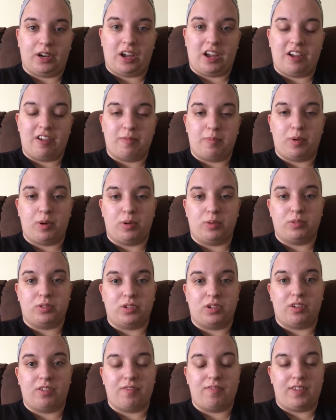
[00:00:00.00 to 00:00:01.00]
I have posted
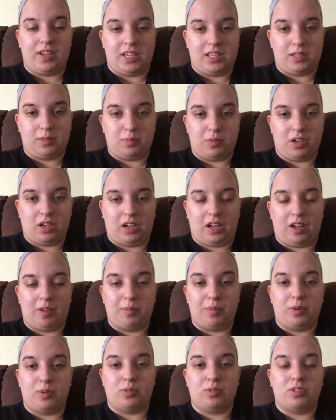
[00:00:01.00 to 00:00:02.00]
on Facebook, I have
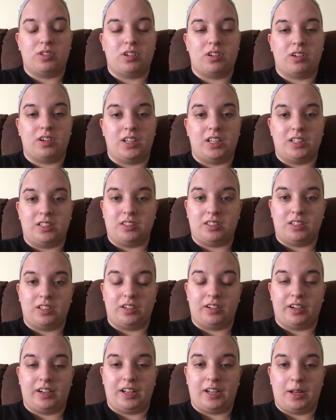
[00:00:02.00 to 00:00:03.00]
posted on
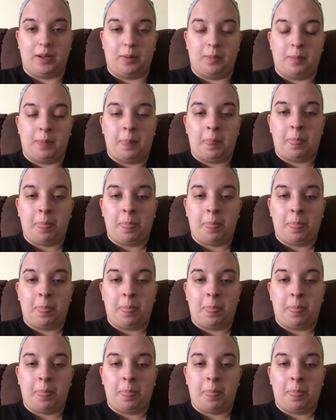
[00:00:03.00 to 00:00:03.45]
Instagram.